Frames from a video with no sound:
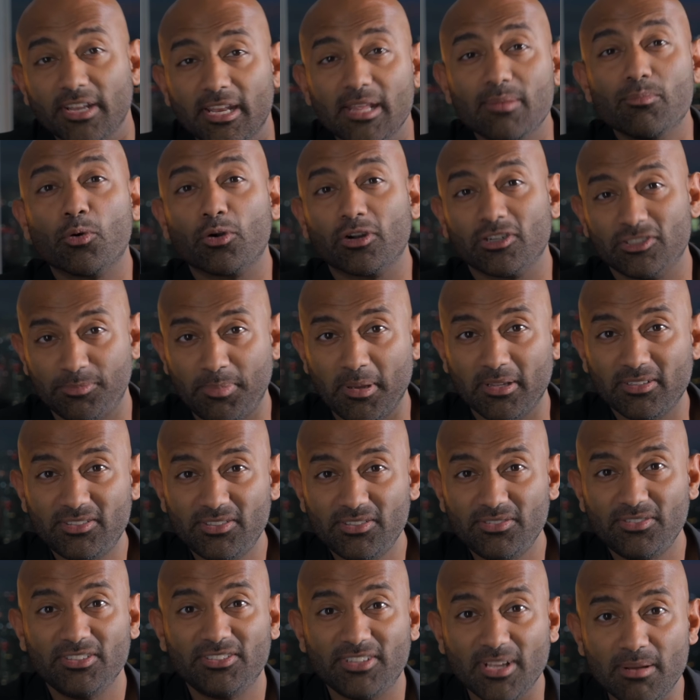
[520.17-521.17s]
getting more
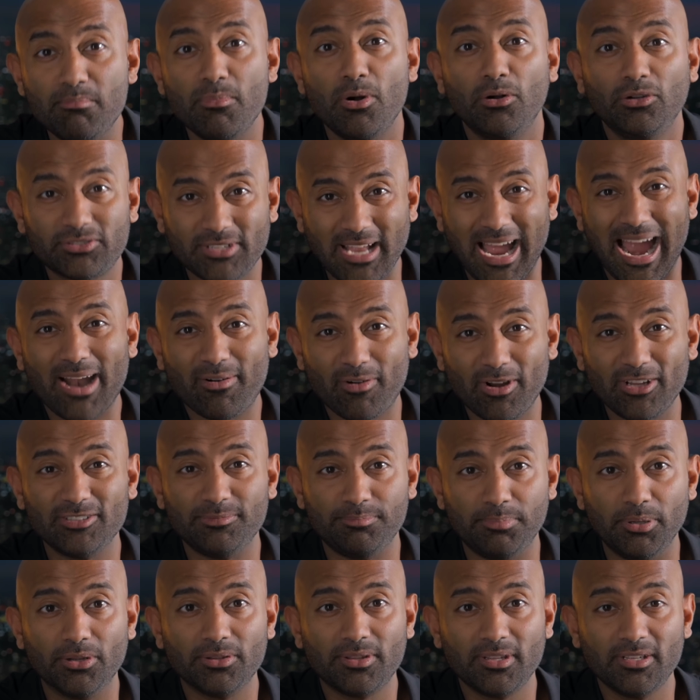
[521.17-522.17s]
expensive is that most
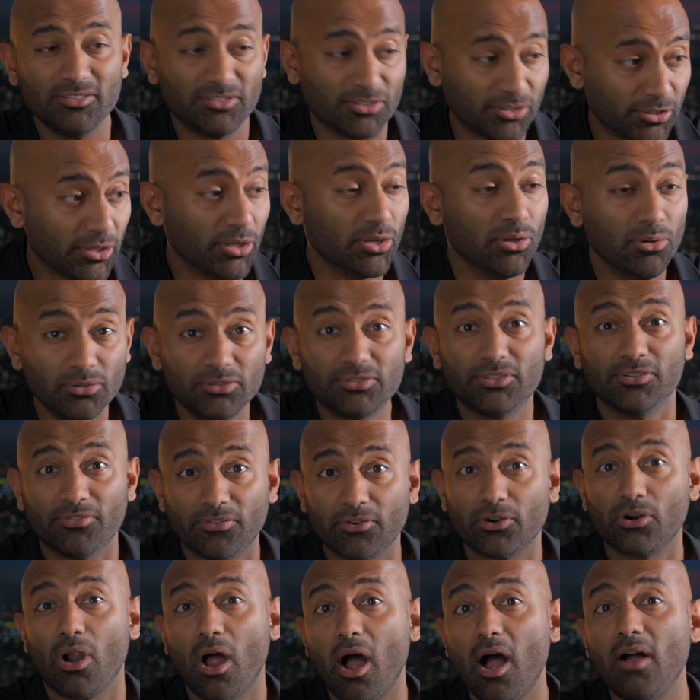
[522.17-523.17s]
high-rise buildings are used
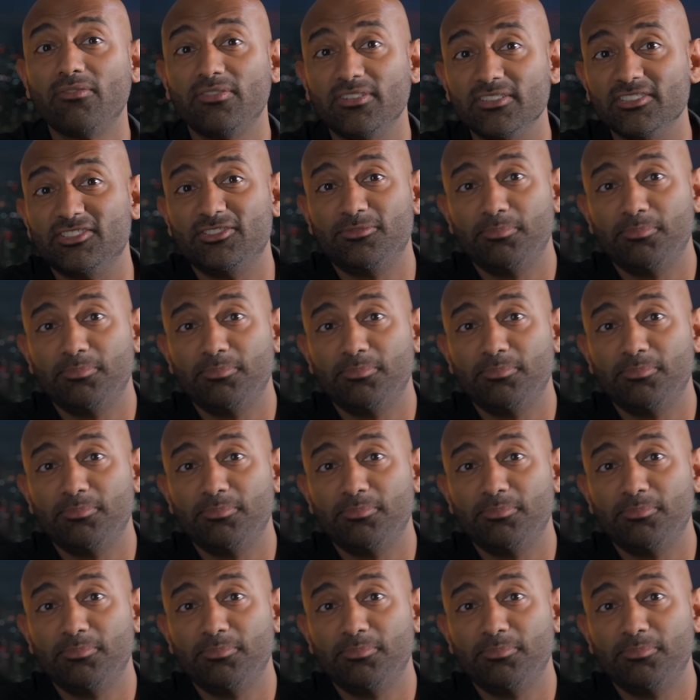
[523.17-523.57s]
for office